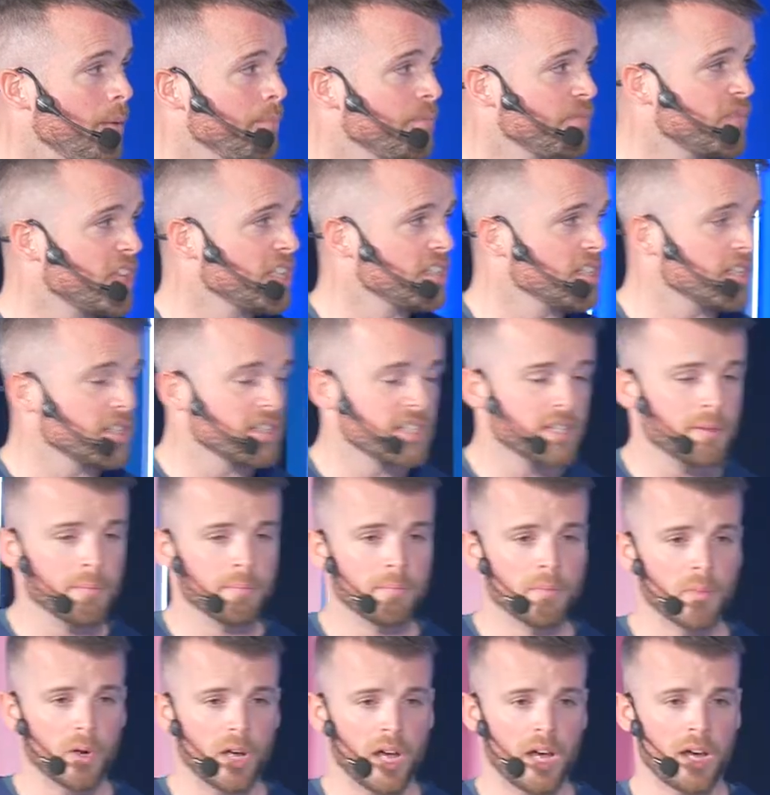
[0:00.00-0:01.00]
They did
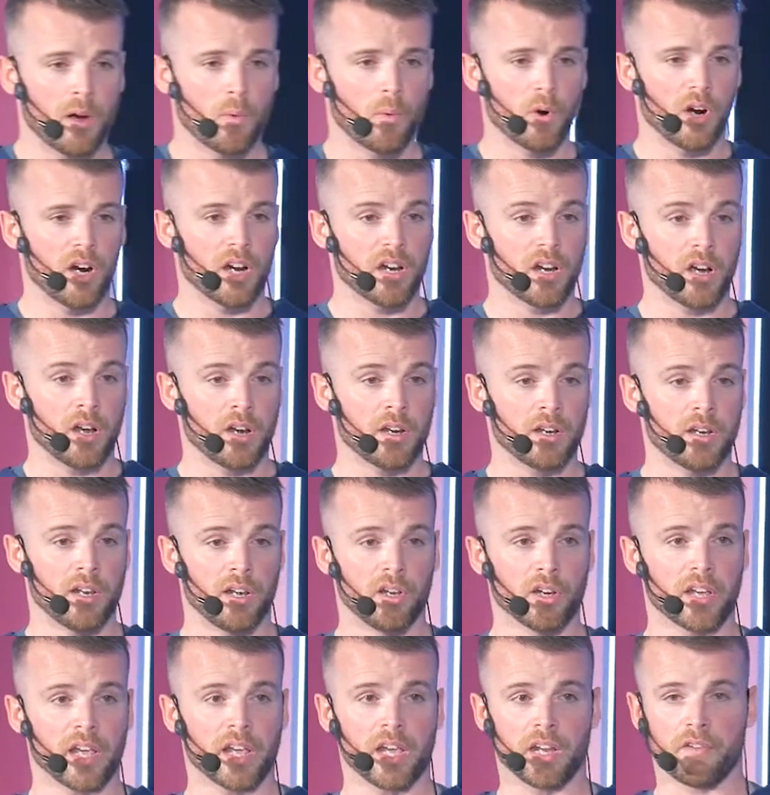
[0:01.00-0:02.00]
some work on
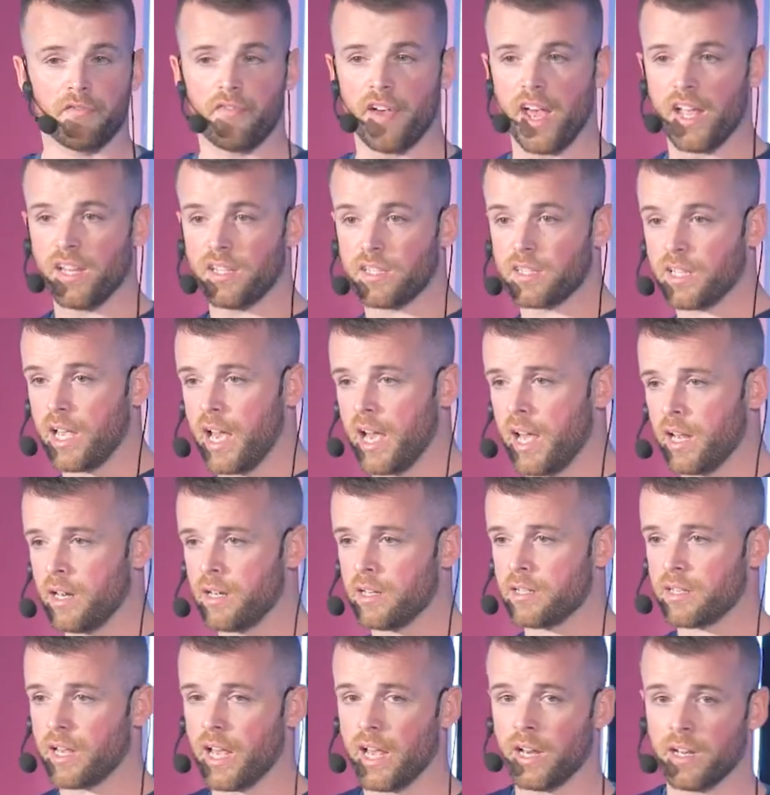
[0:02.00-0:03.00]
looking at vets
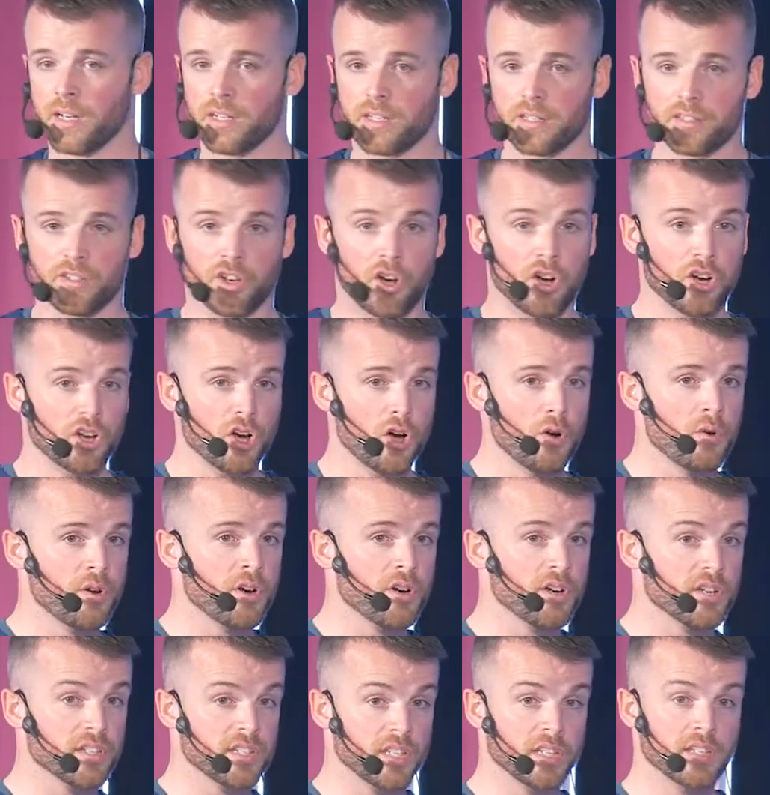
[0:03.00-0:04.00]
and dog
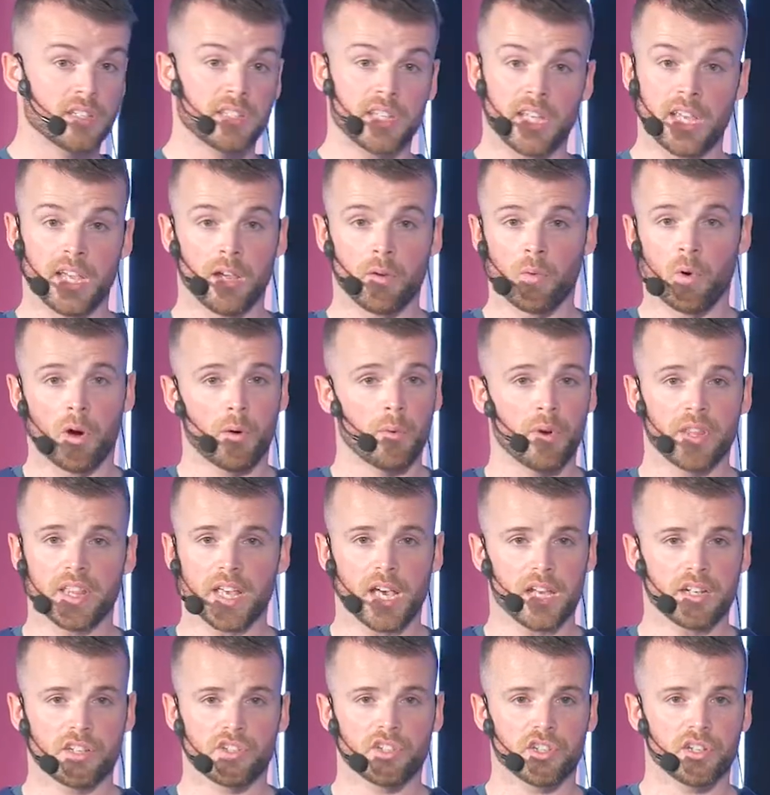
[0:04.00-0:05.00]
owners and seeing what were the
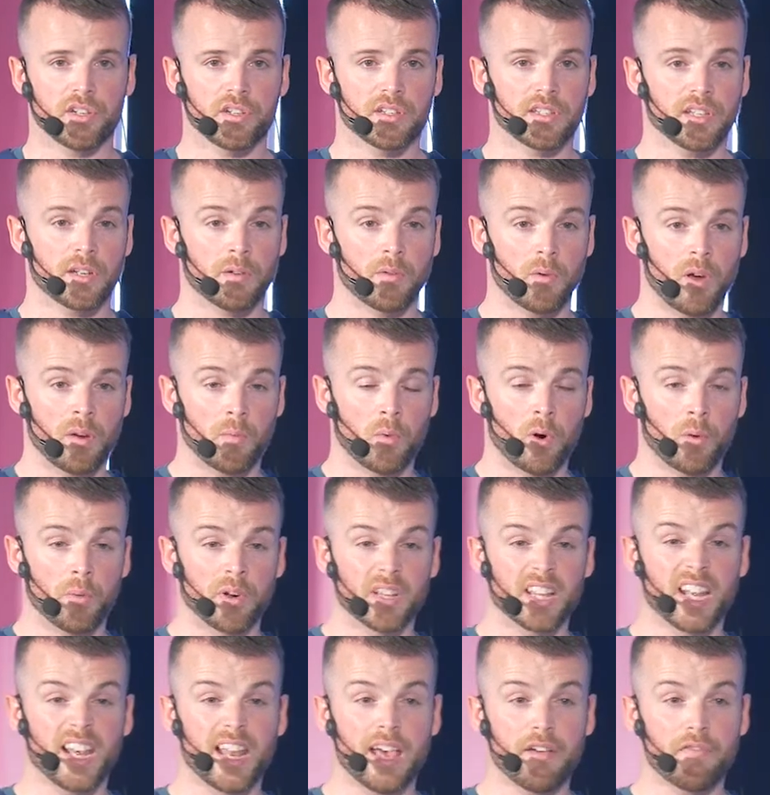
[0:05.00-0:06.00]
attitudes and what were
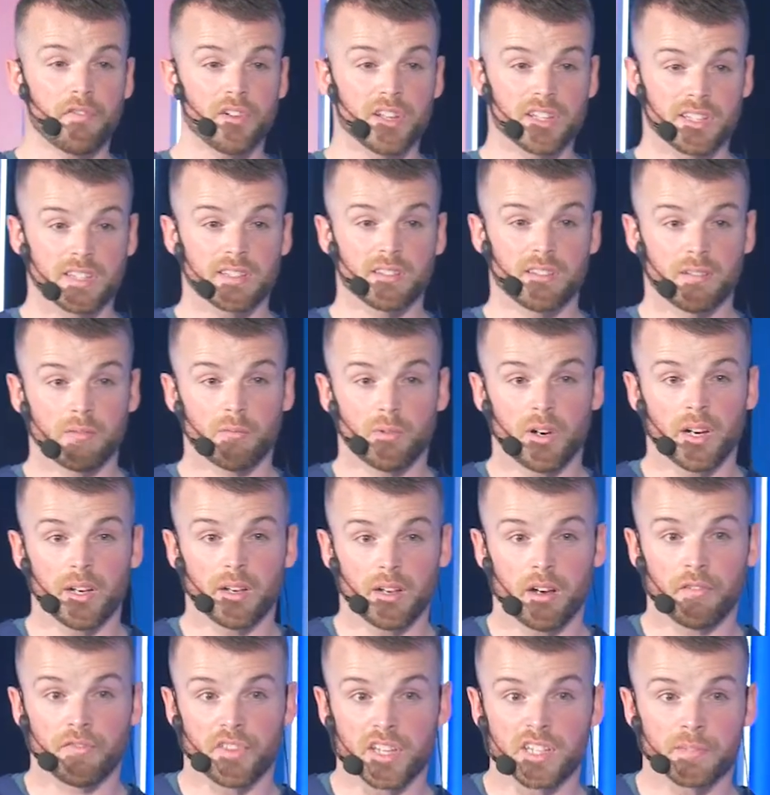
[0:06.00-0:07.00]
the levels
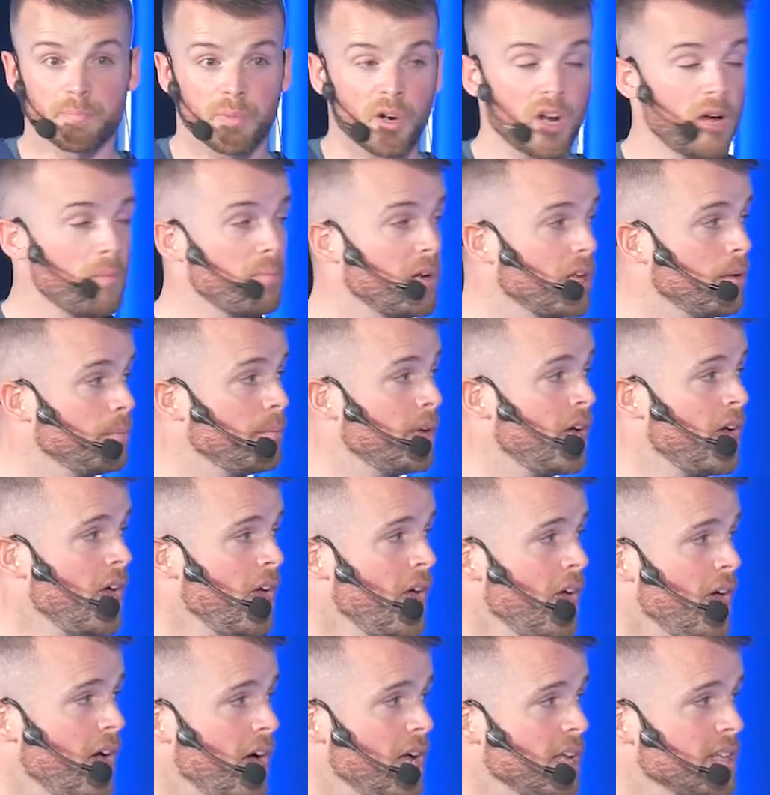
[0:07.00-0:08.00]
of this problem.
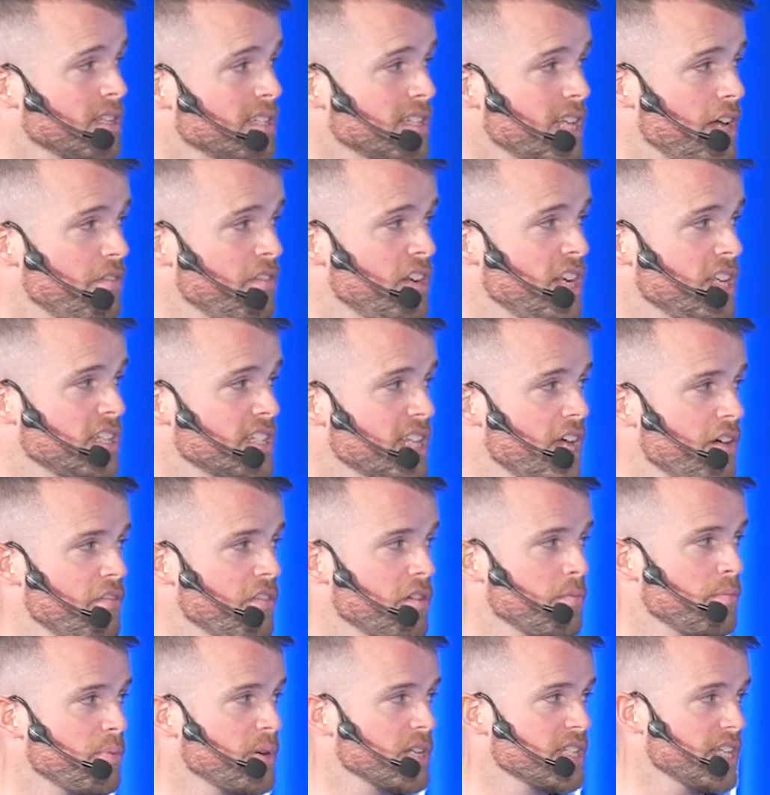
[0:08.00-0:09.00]
And
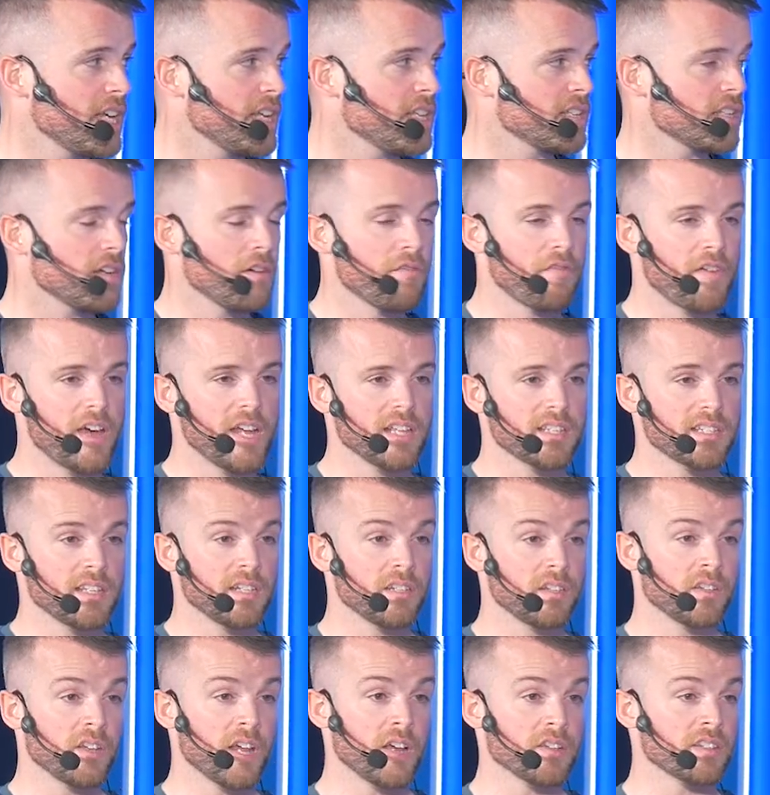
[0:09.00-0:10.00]
77% of vets in
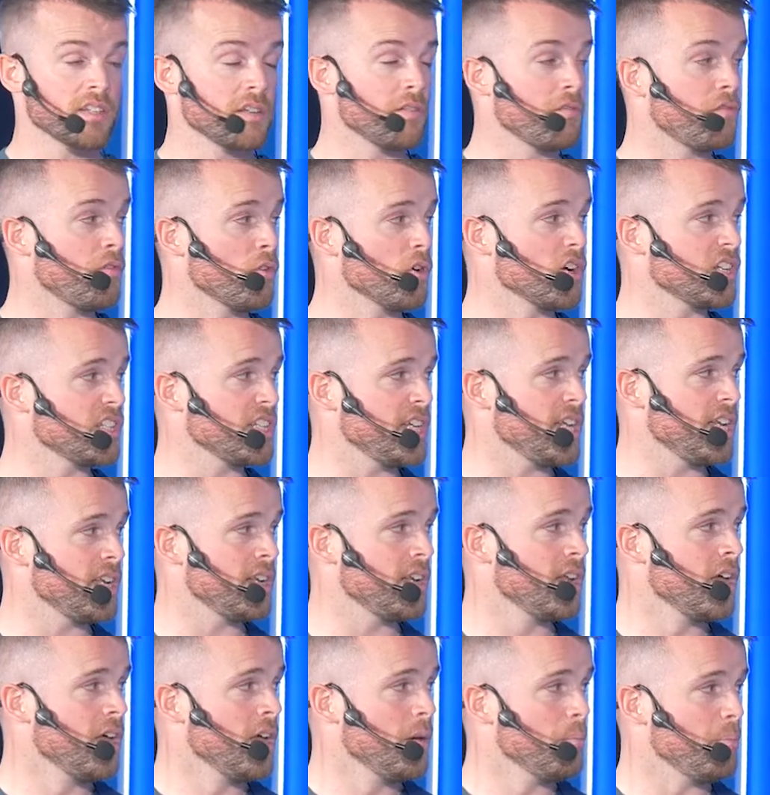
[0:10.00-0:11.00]
2014
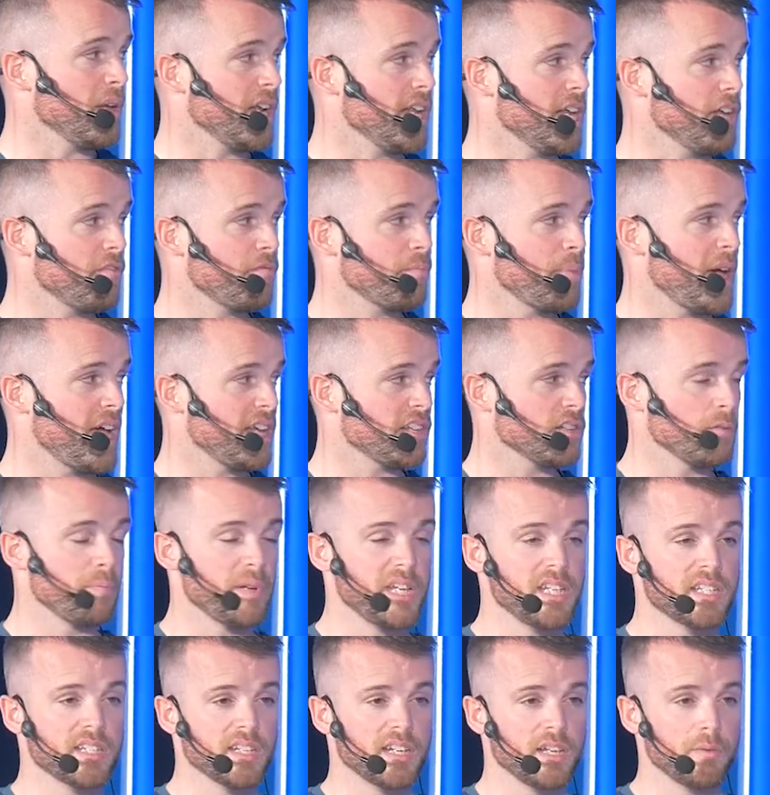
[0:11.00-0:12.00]
believed pet
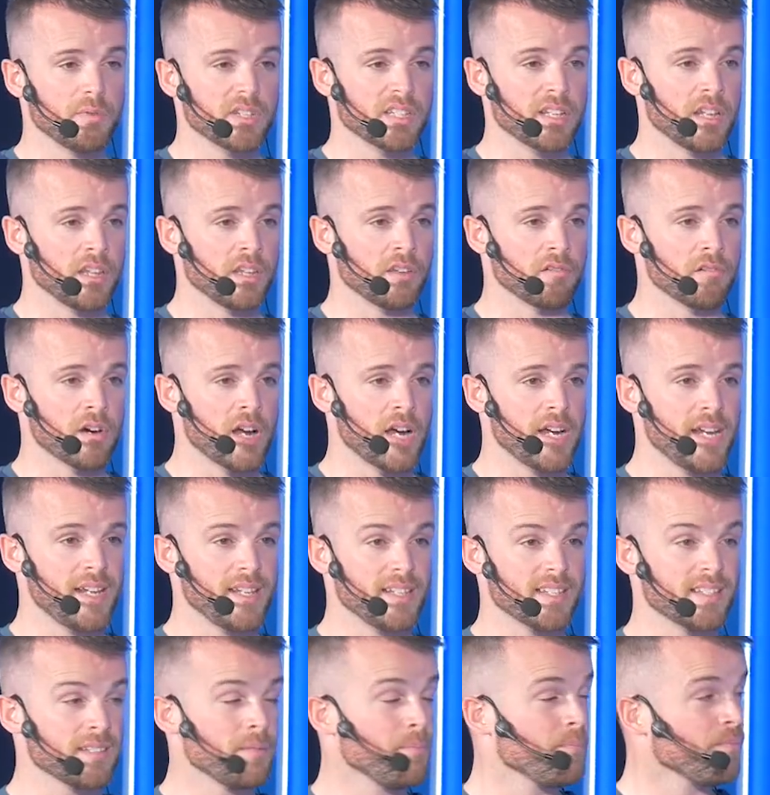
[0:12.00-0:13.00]
obesity was on the
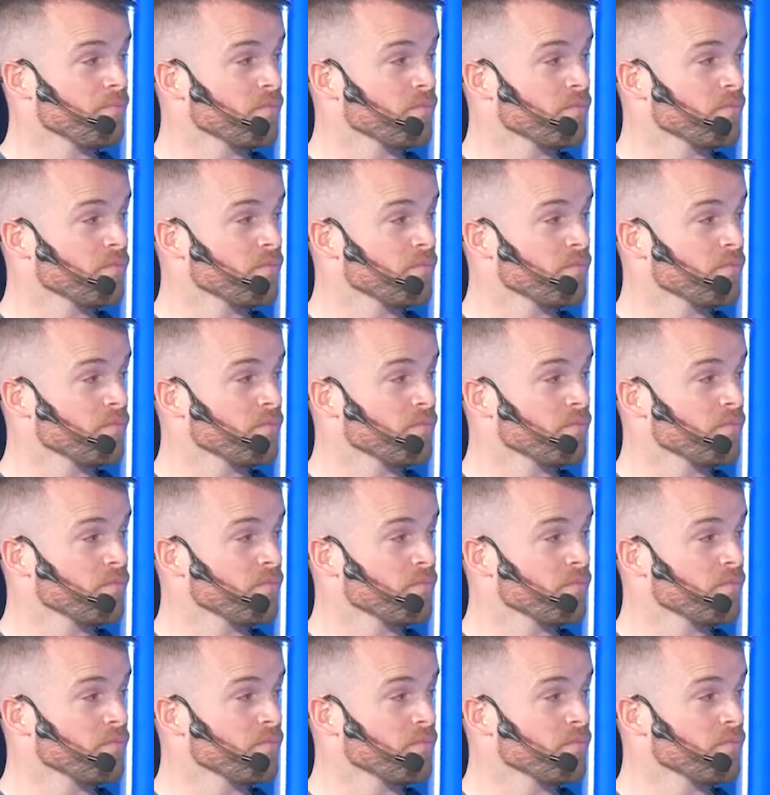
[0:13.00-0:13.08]
rise,